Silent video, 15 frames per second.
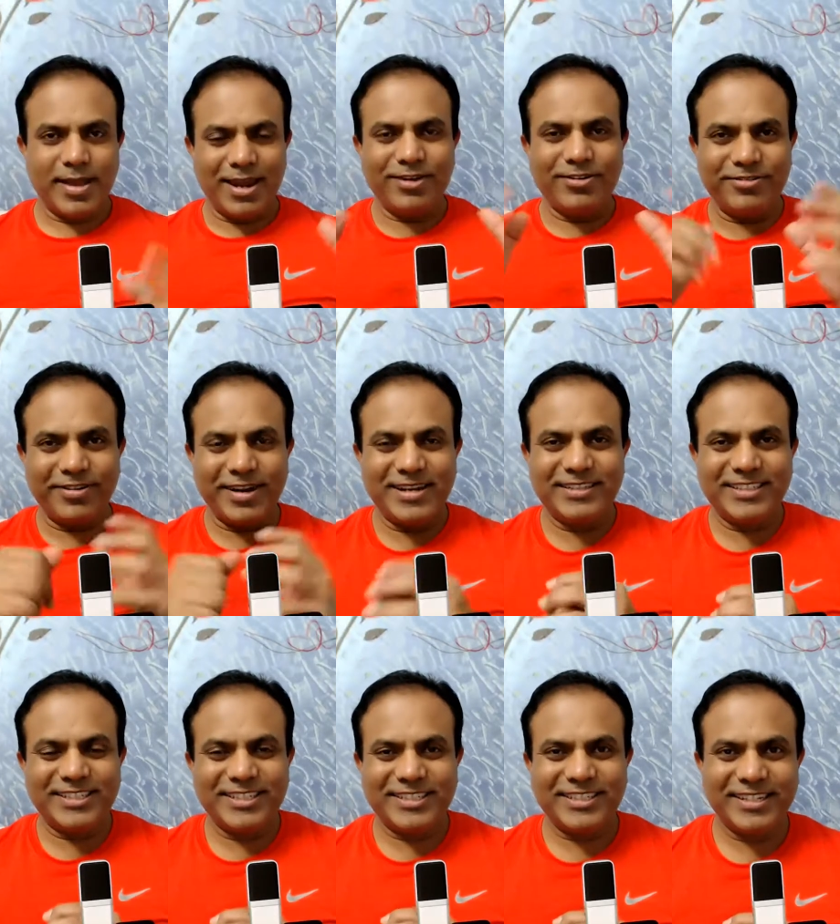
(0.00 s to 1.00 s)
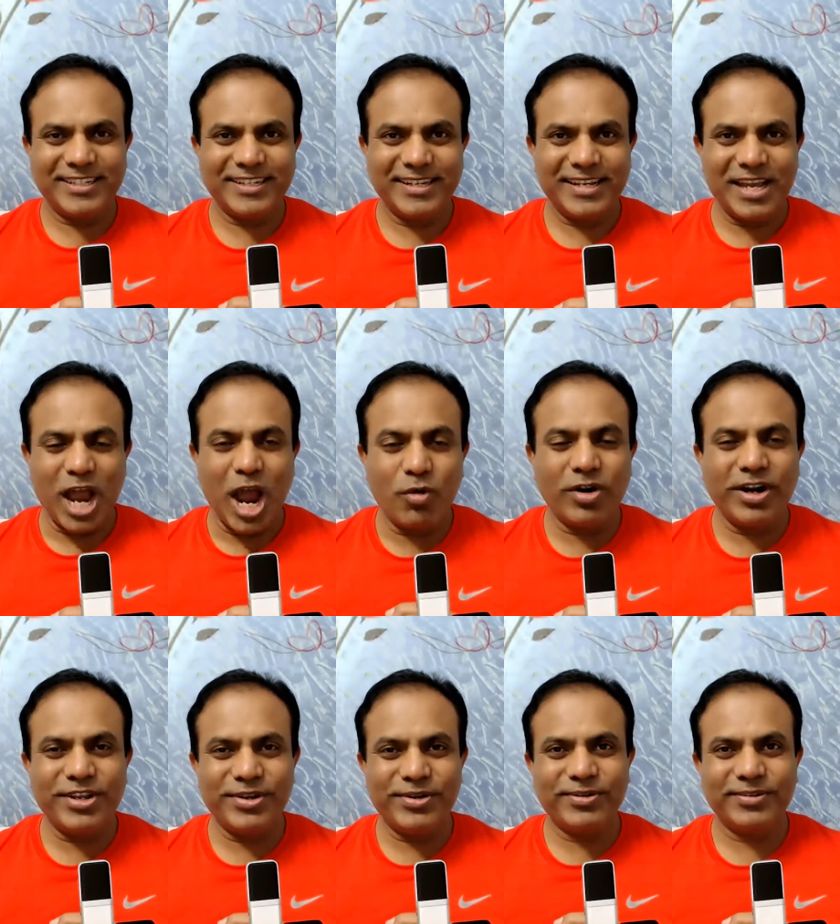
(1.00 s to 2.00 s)
Hello friends, how are
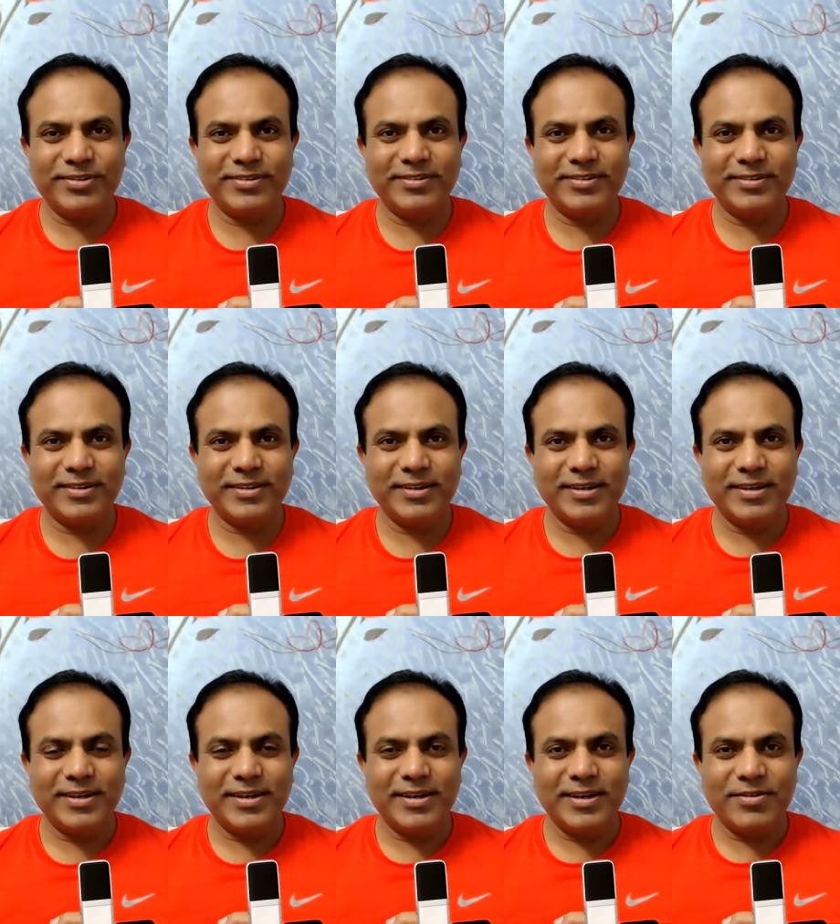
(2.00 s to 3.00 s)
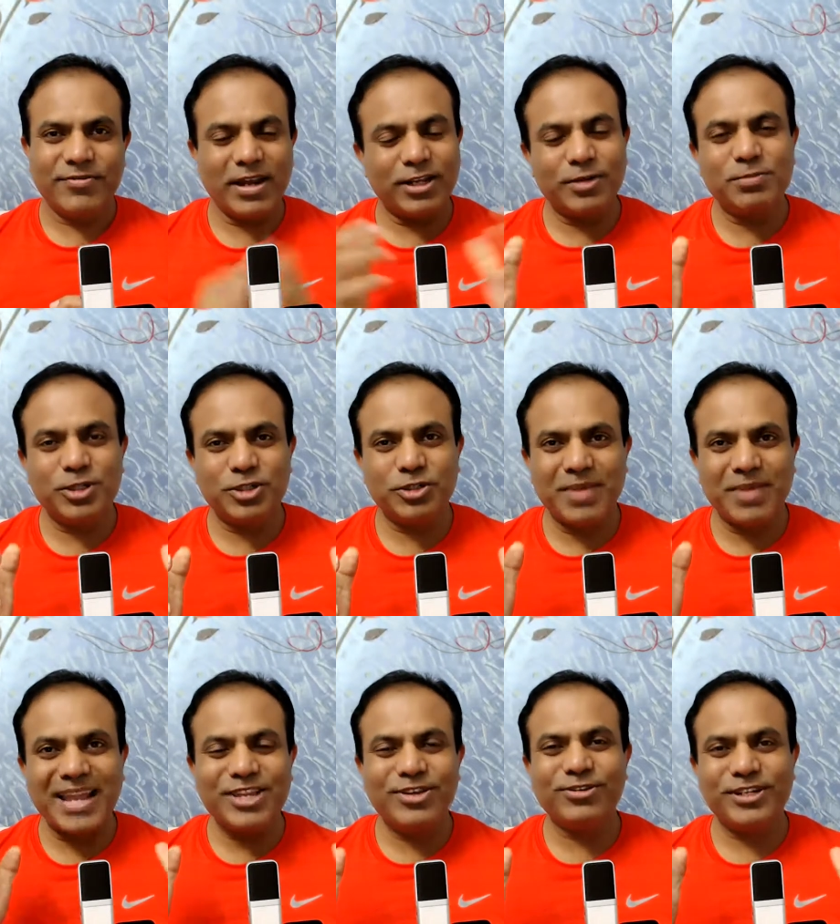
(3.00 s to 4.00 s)
you? Welcome to
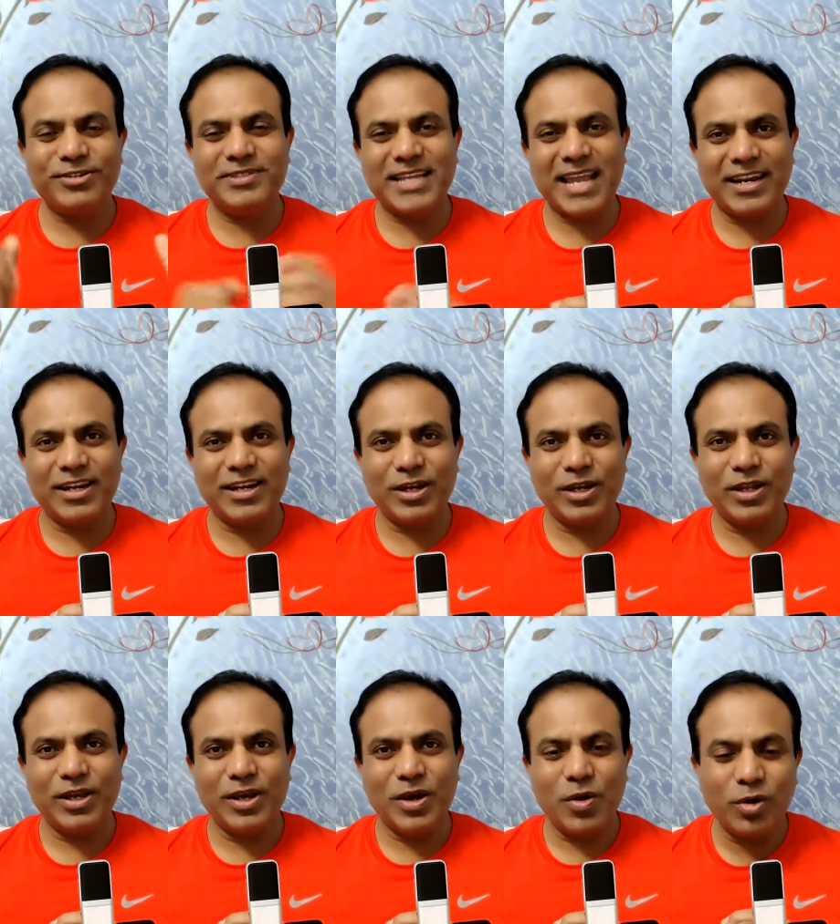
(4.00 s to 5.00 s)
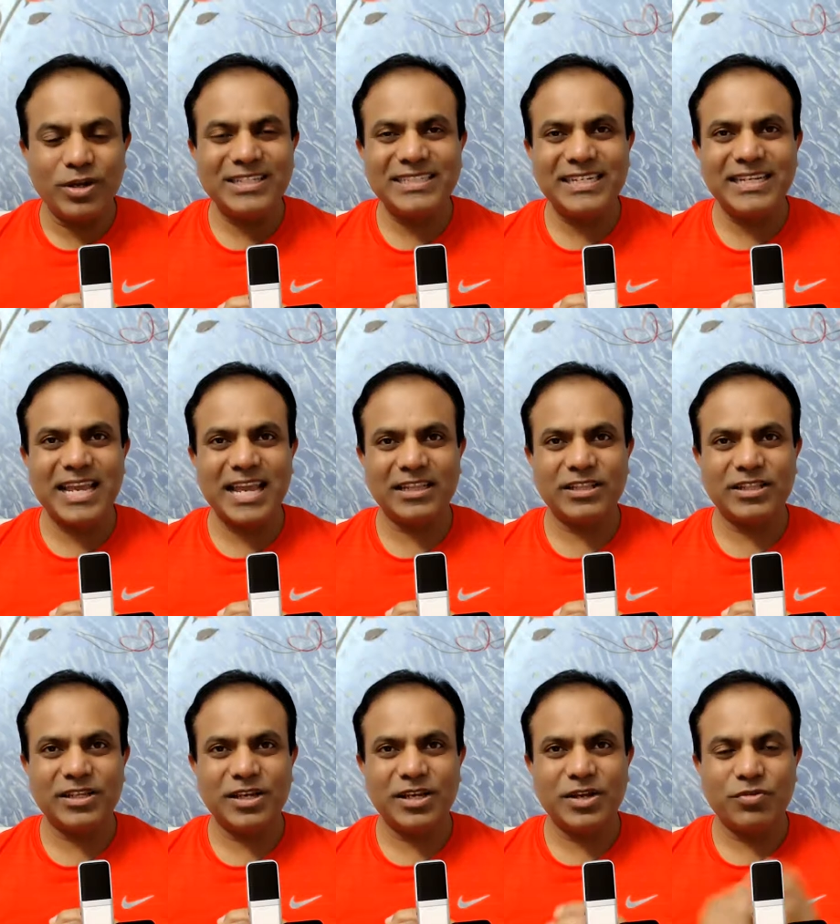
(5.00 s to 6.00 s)
my YouTube channel, Holistic Health
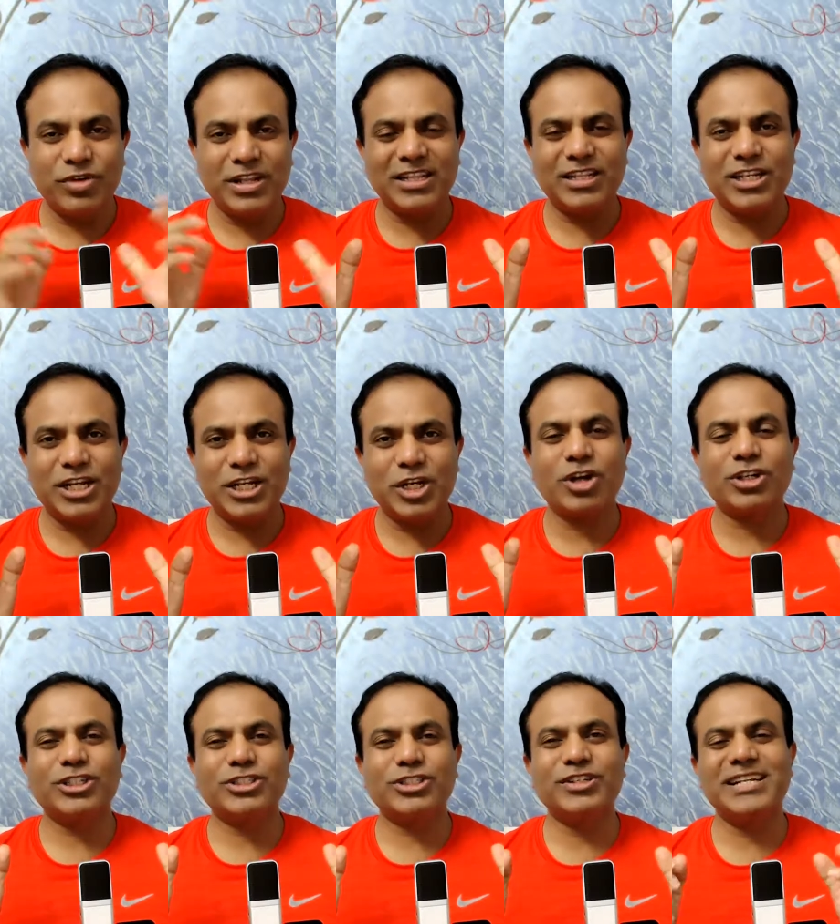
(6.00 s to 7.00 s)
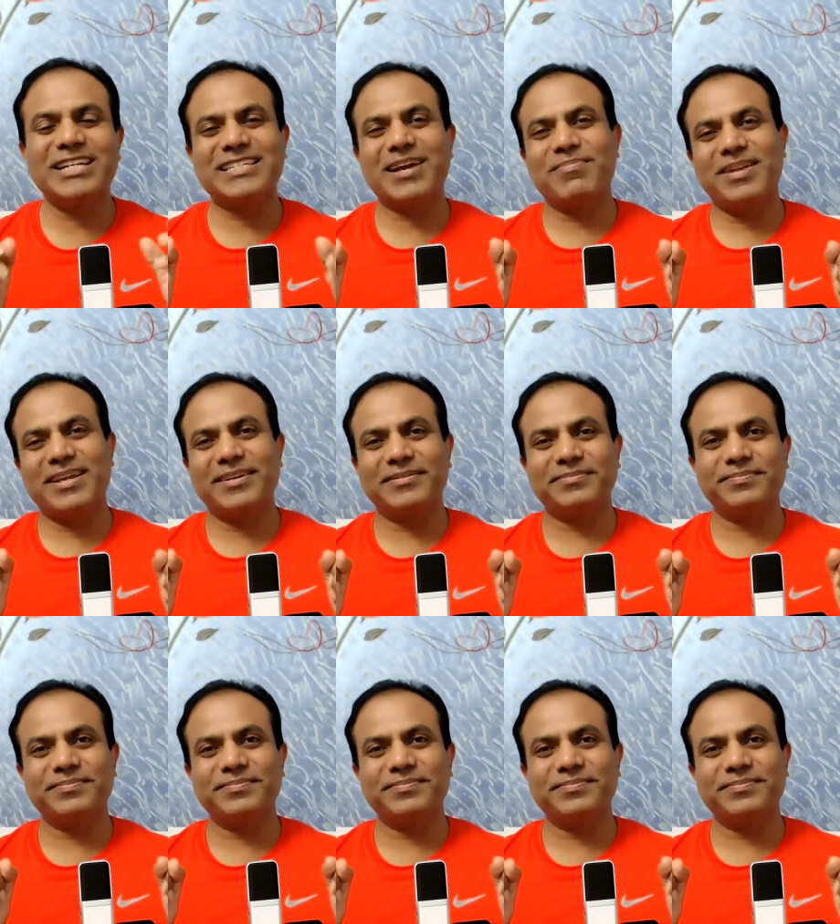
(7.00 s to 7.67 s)
with Dr. Sunil Sable.